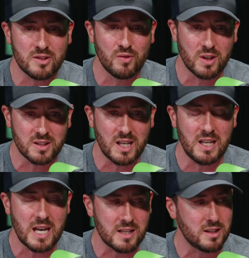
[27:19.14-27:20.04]
real estate,
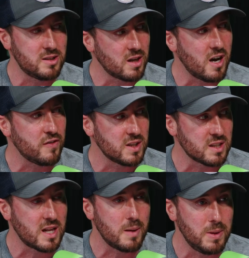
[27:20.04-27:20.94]
yes, it took off because a
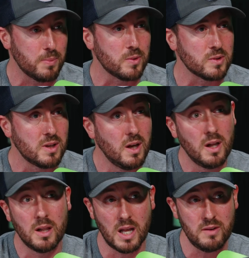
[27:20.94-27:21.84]
lot of people's
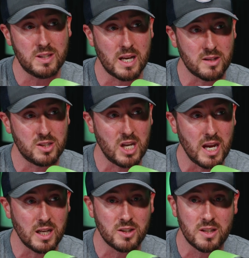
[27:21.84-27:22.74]
lifestyles
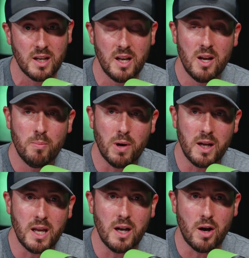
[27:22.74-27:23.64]
changed,
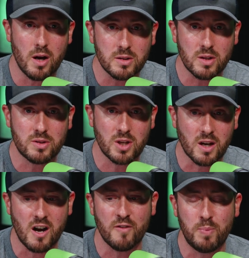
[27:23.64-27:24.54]
but it also took
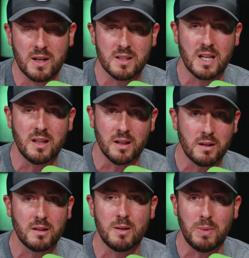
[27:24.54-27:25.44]
off because it
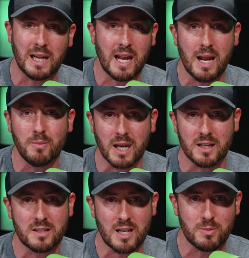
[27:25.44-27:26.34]
literally became like a
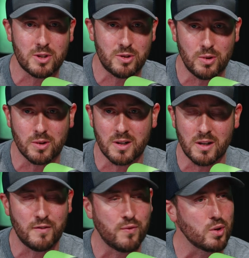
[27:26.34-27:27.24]
substitute
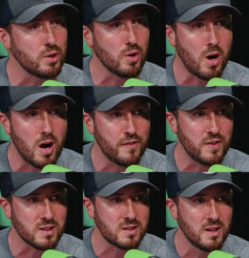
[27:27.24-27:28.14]
good for your office.